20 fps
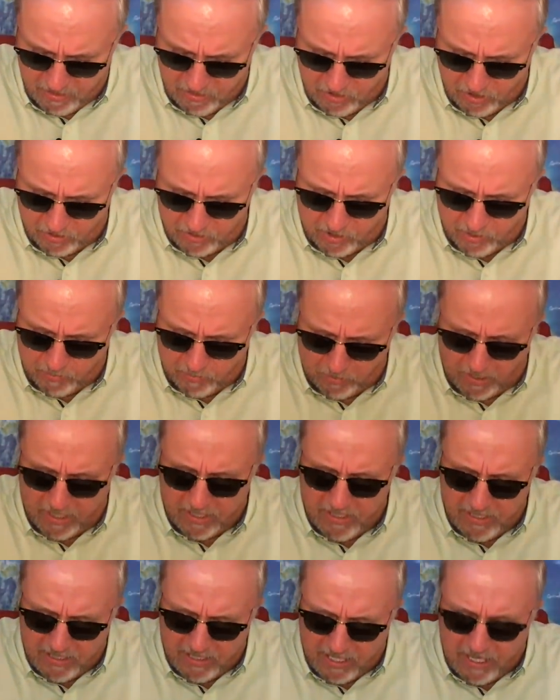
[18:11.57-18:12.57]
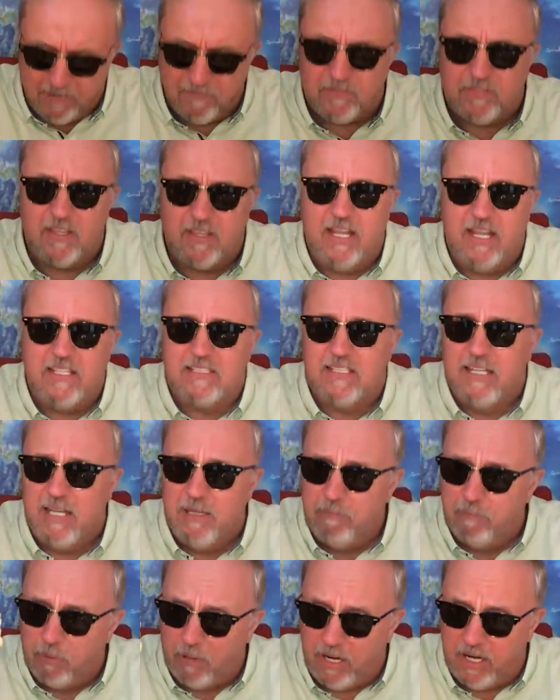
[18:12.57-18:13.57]
took the bread and he gave thanks and he
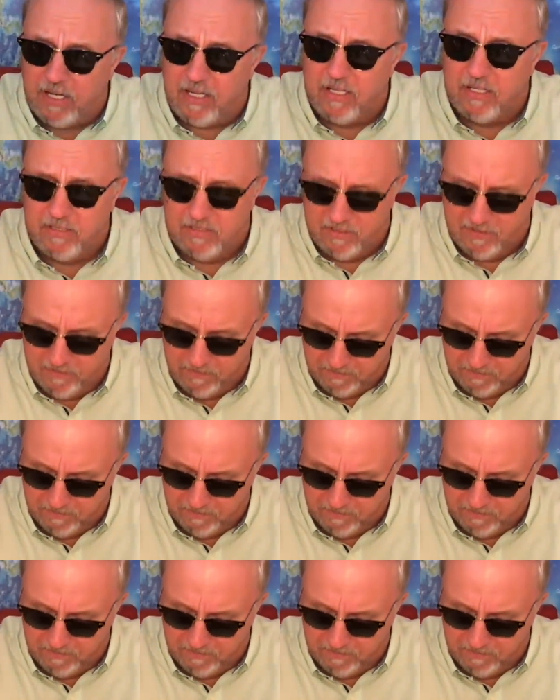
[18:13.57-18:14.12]
broke it.